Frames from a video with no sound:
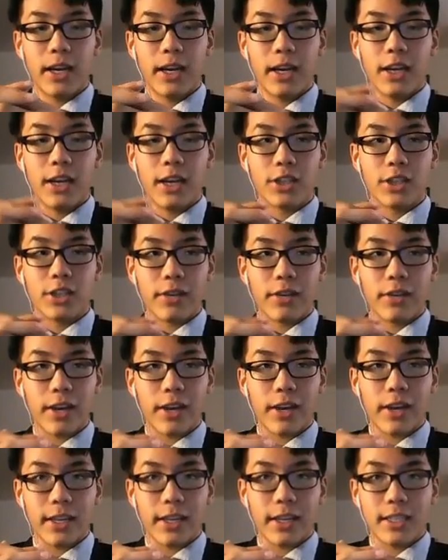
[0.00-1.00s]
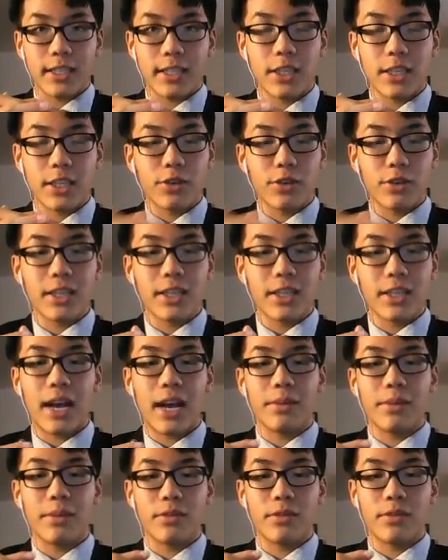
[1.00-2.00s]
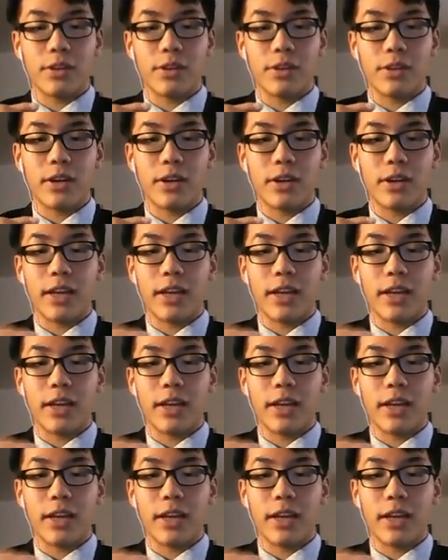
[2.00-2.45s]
It just gave it a serious atmosphere,